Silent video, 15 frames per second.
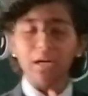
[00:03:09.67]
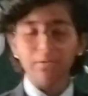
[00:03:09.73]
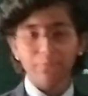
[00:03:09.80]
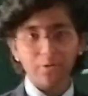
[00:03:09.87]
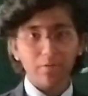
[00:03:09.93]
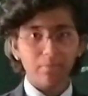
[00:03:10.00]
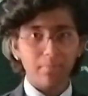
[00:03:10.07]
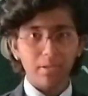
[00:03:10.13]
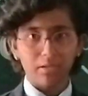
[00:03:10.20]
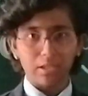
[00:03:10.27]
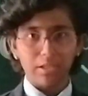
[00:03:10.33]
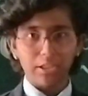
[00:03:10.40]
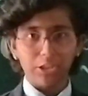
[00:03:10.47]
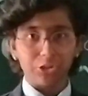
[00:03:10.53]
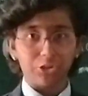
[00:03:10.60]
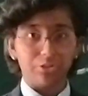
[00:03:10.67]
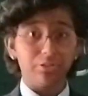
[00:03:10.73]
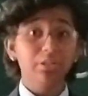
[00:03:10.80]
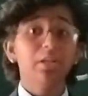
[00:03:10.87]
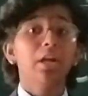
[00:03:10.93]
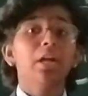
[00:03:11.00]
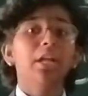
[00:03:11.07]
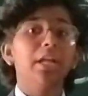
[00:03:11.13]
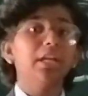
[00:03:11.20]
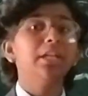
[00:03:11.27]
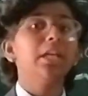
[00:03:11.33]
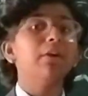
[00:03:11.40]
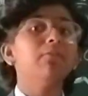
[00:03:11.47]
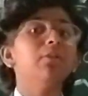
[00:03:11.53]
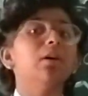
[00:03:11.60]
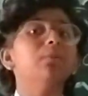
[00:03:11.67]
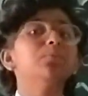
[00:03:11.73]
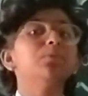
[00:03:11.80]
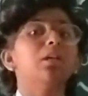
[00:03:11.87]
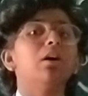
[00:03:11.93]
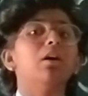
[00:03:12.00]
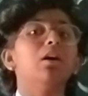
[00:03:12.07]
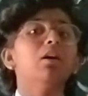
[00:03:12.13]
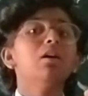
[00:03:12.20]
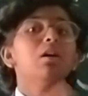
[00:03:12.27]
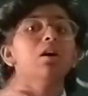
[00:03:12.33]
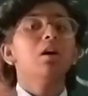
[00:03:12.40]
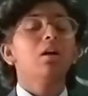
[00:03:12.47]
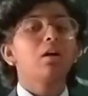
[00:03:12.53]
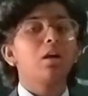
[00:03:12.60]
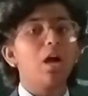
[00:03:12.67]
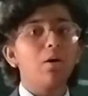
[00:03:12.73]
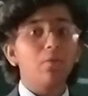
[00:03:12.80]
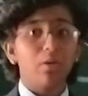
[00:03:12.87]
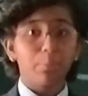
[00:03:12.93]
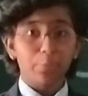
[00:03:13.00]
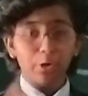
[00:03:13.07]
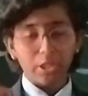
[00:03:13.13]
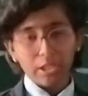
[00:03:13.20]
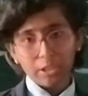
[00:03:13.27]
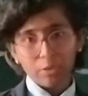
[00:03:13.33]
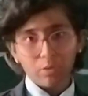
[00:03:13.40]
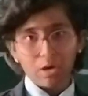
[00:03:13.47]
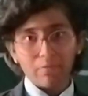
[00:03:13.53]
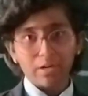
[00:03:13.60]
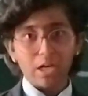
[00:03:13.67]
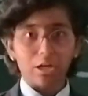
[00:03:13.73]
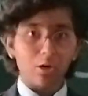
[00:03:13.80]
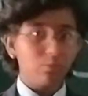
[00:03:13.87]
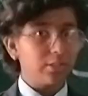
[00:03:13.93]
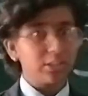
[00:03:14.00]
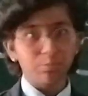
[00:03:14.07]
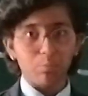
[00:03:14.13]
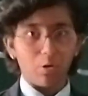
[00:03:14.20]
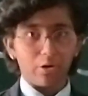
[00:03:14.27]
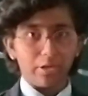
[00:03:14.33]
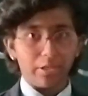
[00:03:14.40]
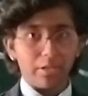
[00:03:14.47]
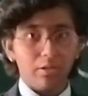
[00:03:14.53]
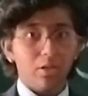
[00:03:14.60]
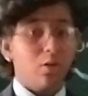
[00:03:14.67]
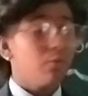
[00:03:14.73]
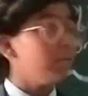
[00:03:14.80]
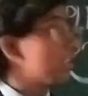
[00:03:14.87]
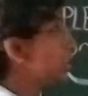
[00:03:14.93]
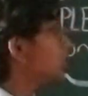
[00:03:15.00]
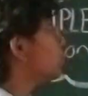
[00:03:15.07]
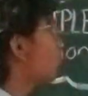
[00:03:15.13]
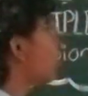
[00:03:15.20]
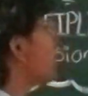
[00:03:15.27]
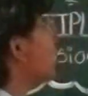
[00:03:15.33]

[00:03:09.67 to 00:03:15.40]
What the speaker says: unfavorable condition it develops a protective cover around its body which is known